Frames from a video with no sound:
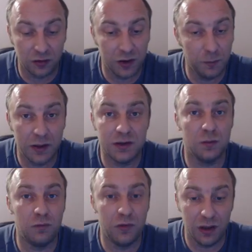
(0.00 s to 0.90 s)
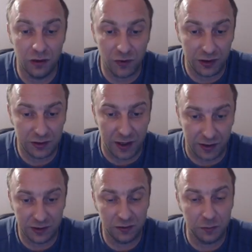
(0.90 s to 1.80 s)
He played some really great
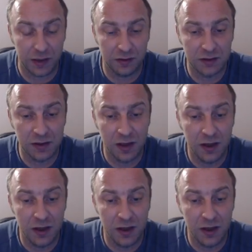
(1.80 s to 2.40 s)
tactical battles.